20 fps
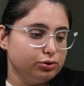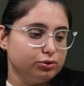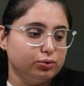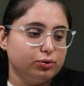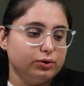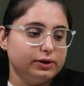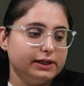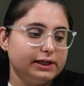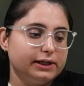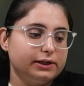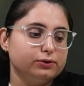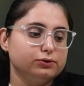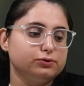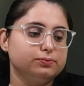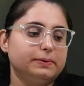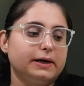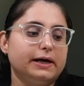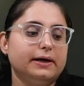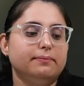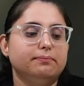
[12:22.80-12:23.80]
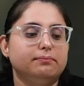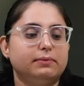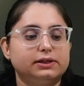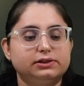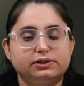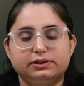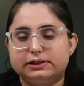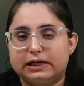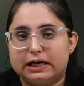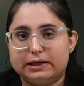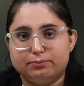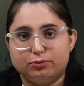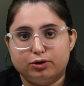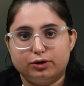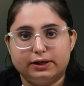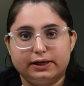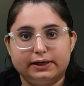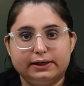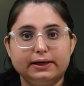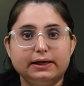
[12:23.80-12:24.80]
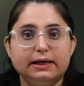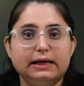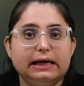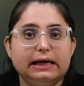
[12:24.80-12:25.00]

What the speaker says: You don't need to spend much time on it.